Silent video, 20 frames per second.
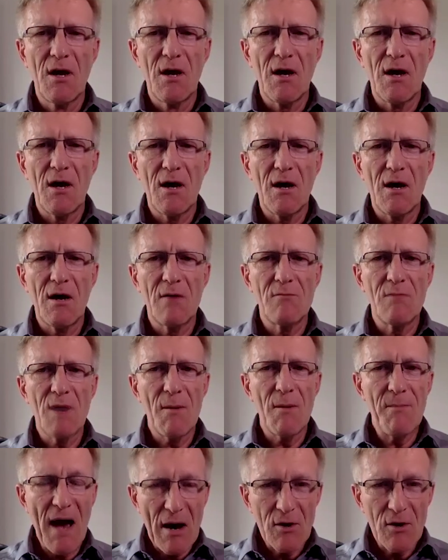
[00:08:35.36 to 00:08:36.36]

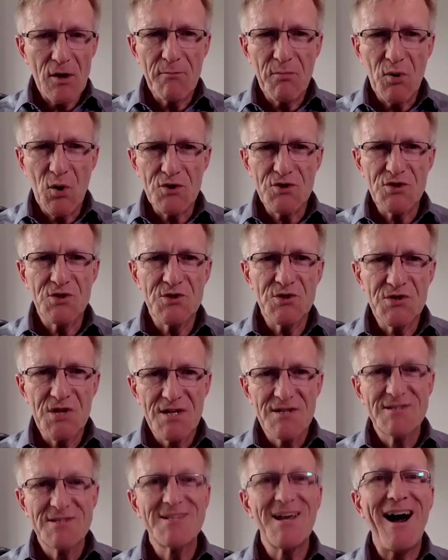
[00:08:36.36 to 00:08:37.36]
about a
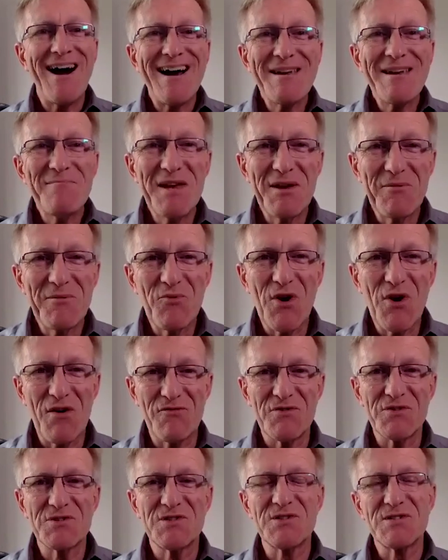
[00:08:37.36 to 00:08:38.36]
person's timing
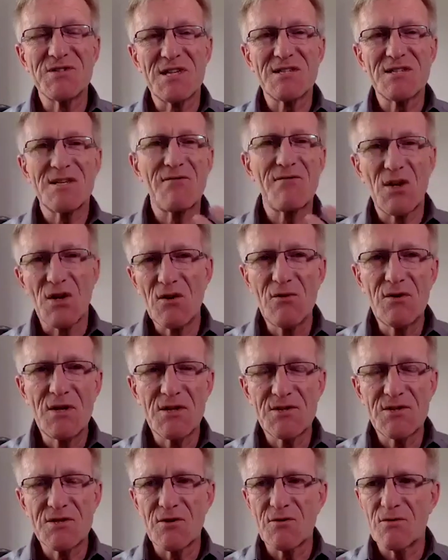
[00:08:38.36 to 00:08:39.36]
preferences, as I've
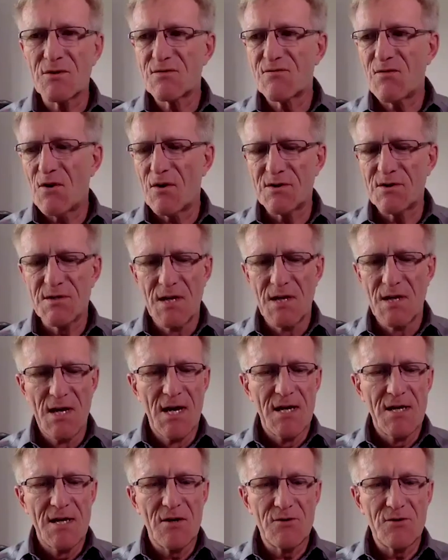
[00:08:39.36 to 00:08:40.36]
alluded to, as far as,
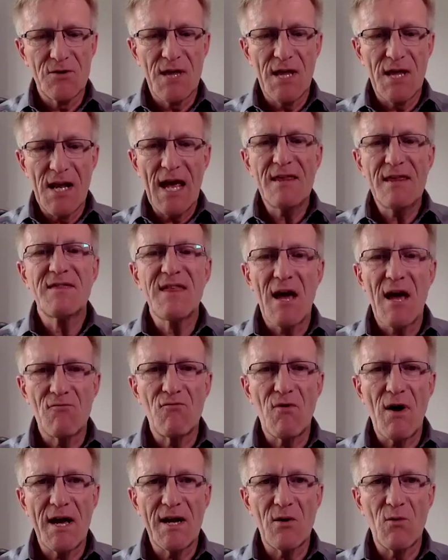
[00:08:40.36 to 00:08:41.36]
do they like that
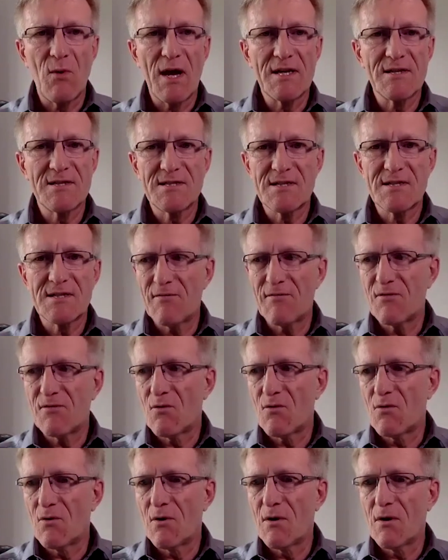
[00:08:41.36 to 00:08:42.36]
right away stuff,
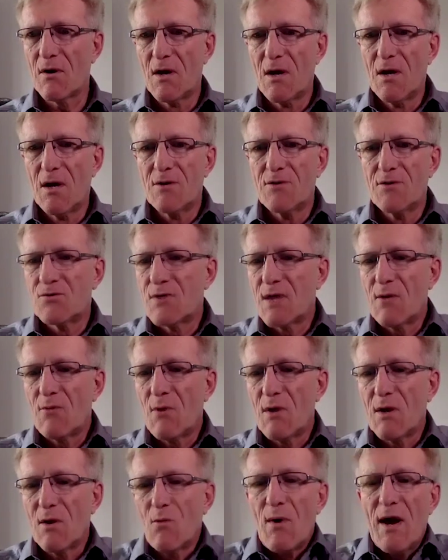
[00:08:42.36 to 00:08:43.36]
or do they
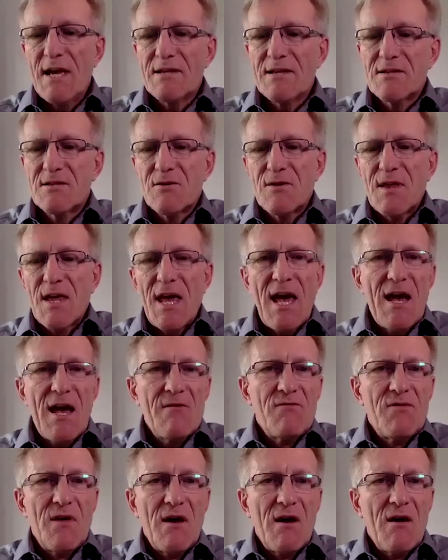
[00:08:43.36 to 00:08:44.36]
want to wait till they
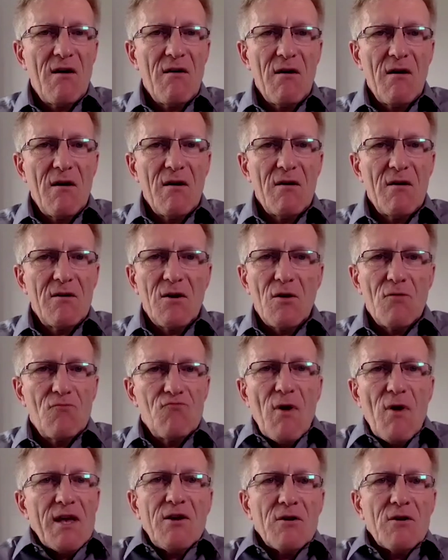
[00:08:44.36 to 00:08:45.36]
have their,
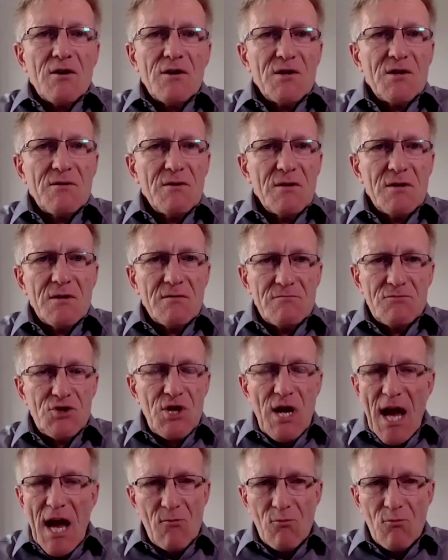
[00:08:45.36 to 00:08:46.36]
regular
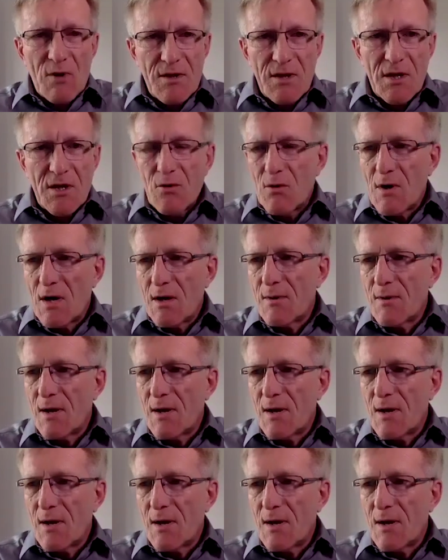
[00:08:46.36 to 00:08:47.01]
chat with you?